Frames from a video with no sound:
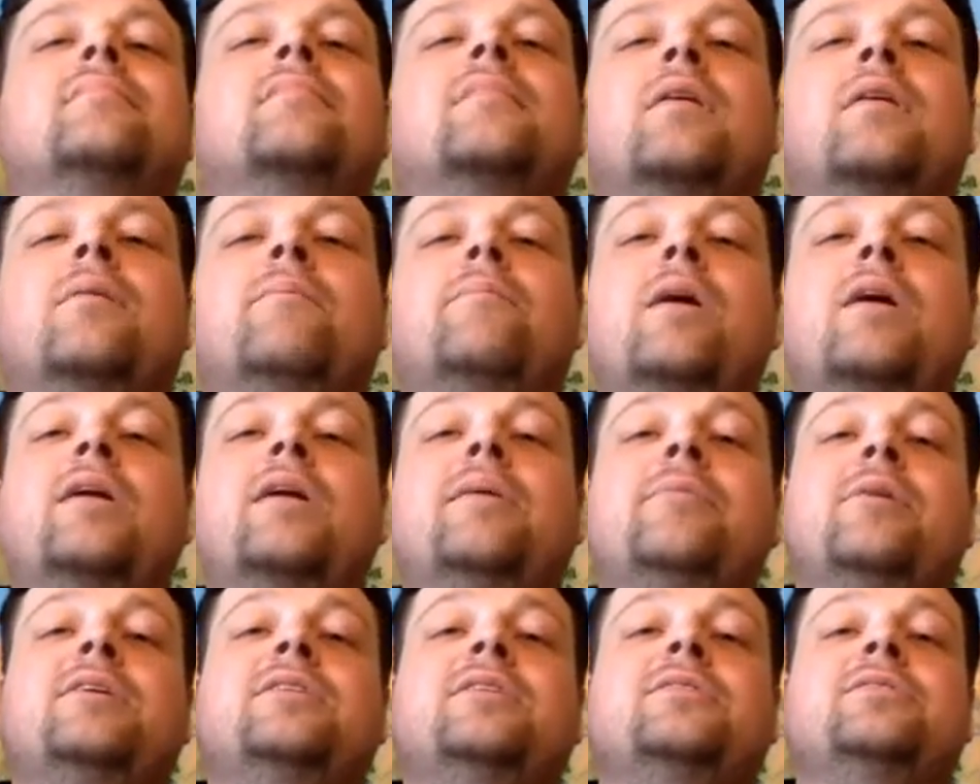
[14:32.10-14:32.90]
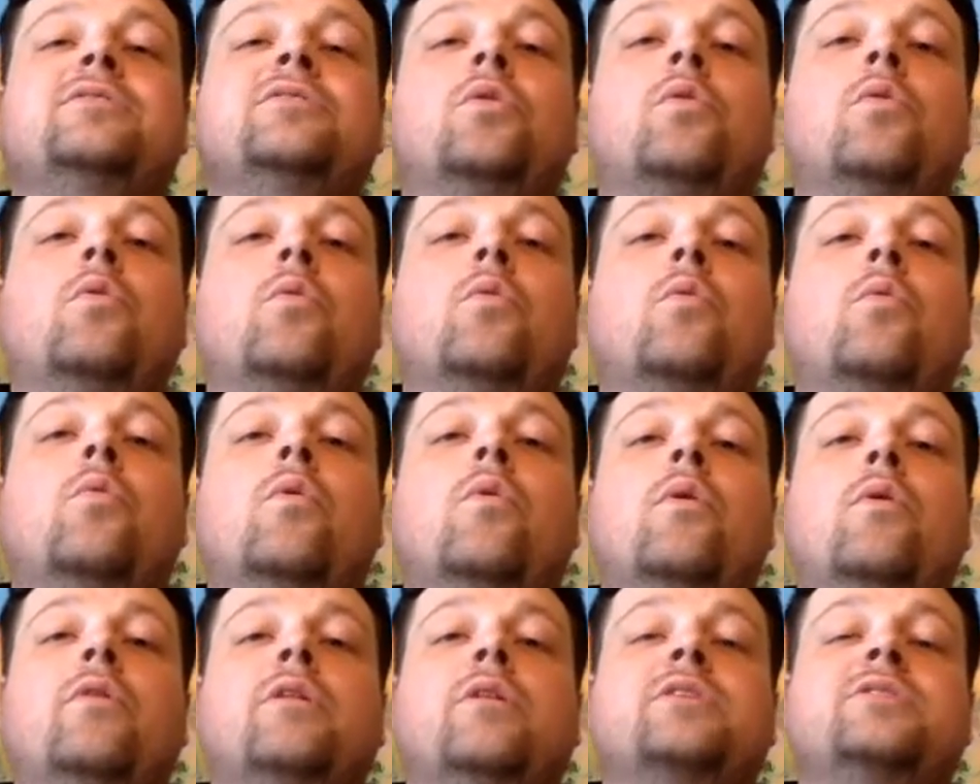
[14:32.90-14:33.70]
Body, mind, and soul.
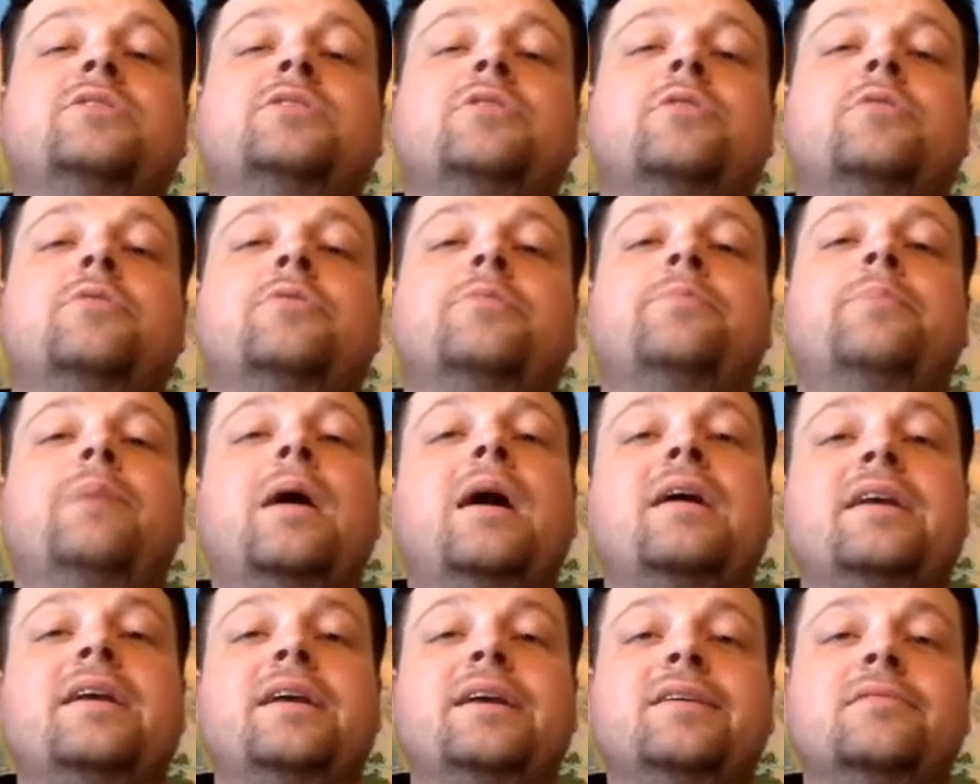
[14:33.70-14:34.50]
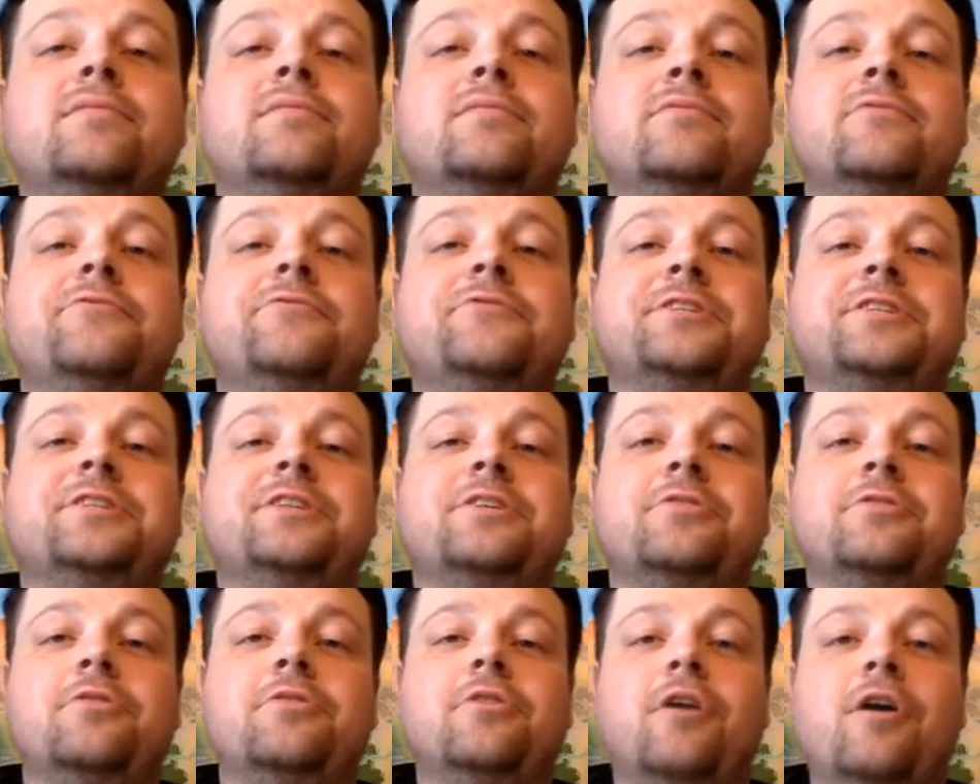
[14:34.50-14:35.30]
Let's start with body.
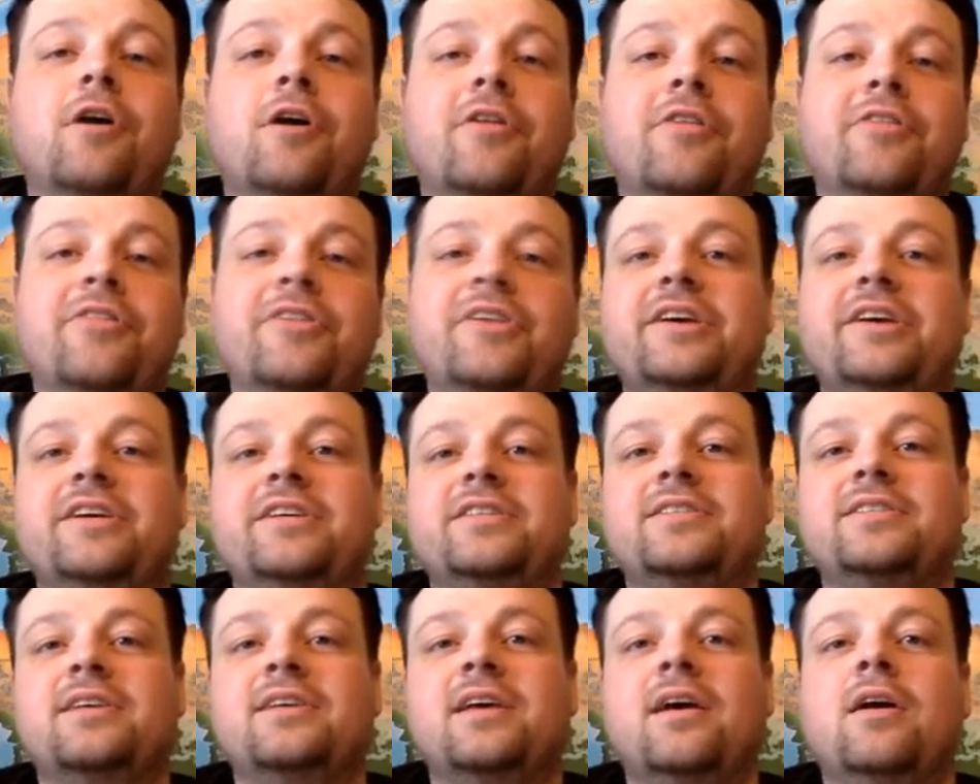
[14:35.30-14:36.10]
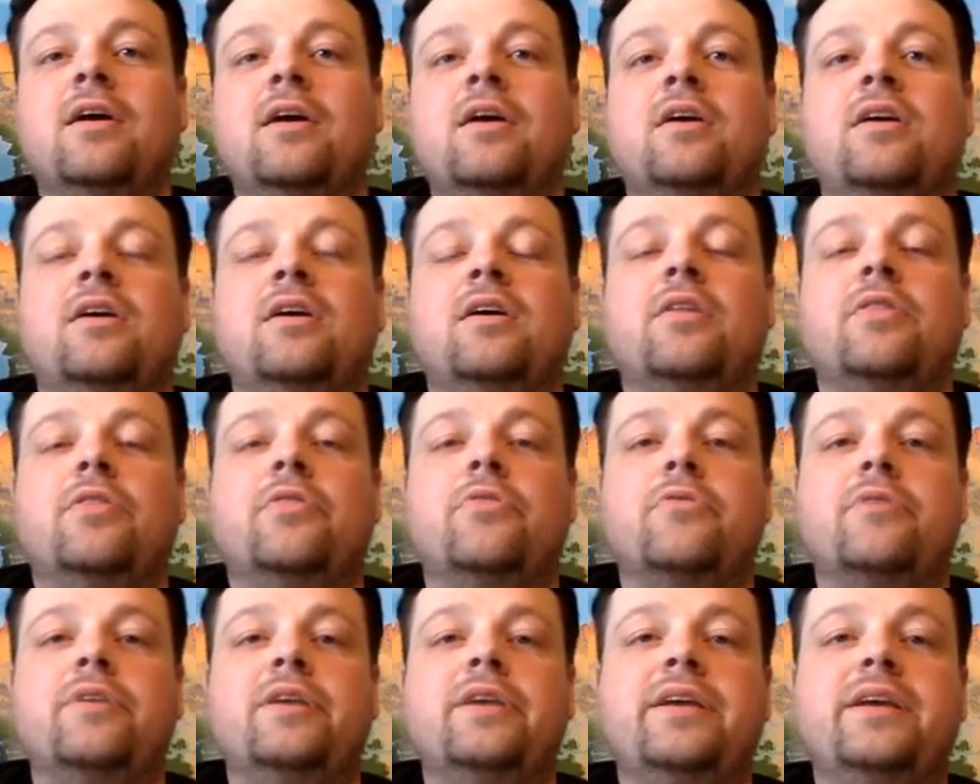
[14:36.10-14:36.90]
Physical, all things.
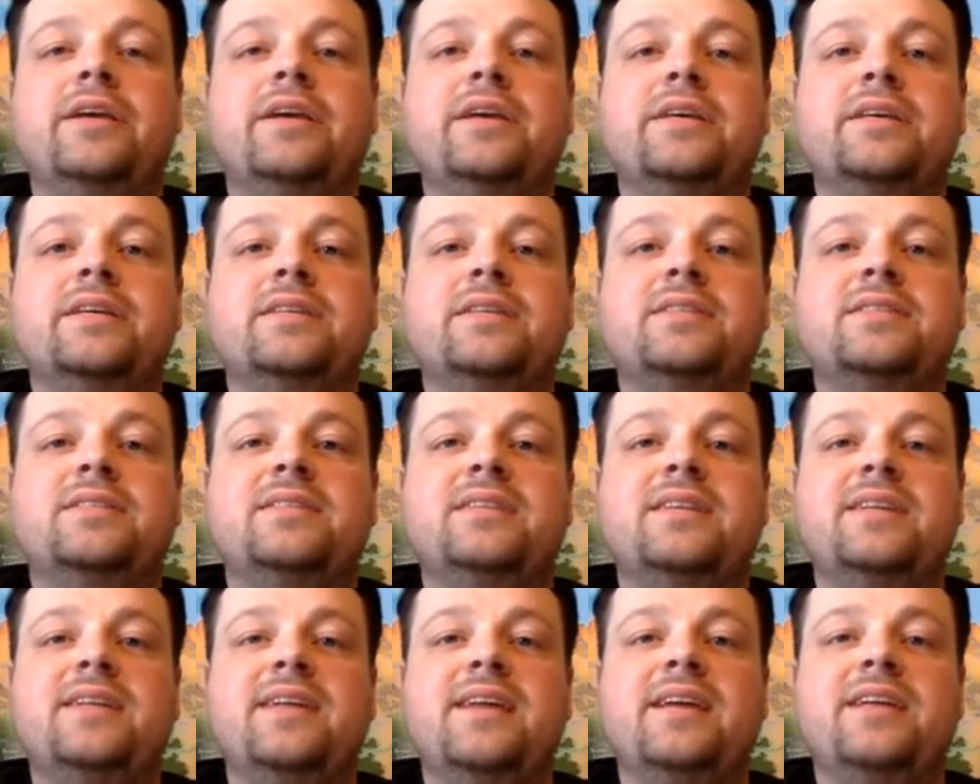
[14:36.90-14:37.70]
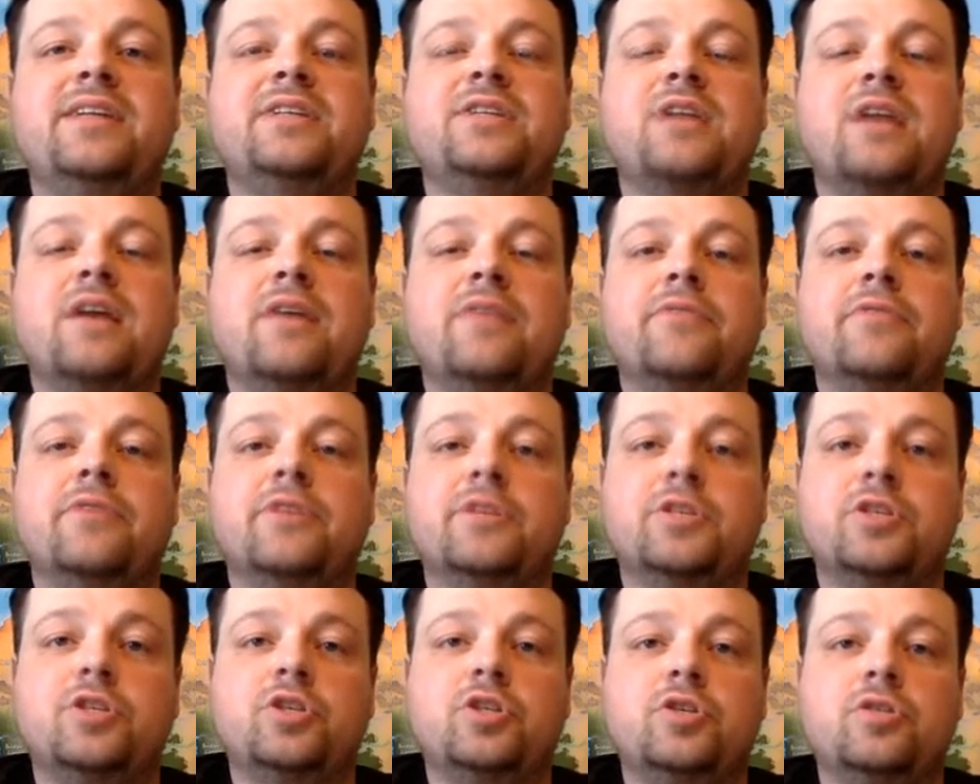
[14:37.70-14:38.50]
3 is teenage
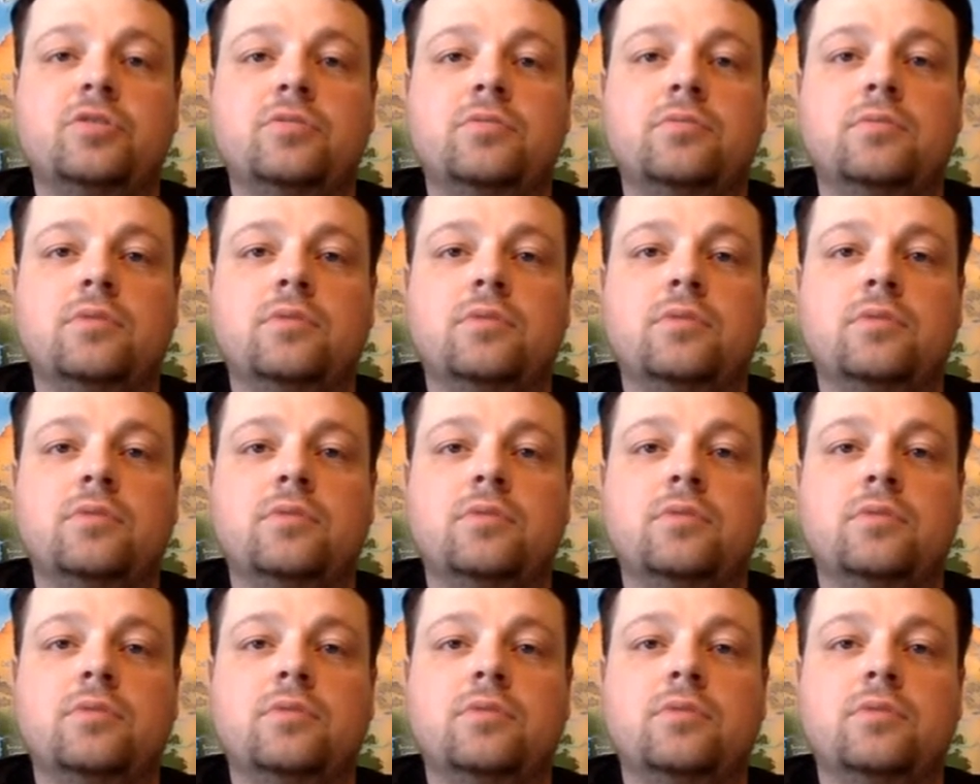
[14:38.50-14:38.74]
average.